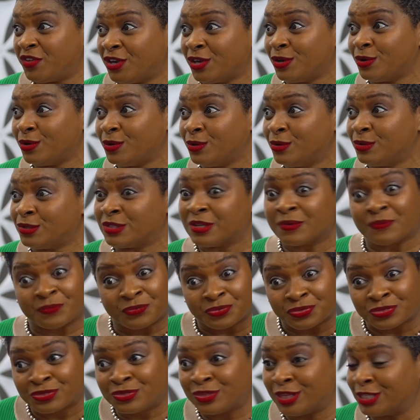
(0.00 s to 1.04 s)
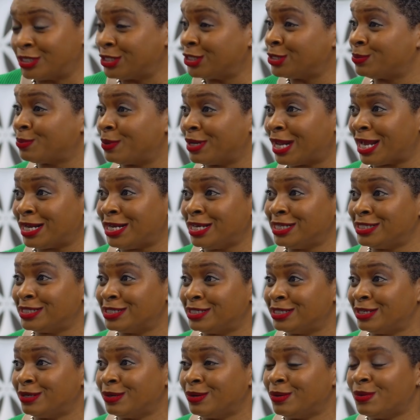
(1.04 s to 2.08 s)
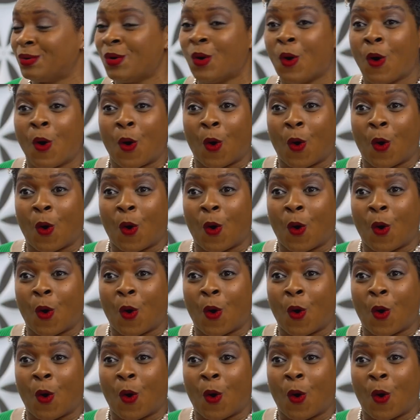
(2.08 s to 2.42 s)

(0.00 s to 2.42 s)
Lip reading: views, this is what I need to do.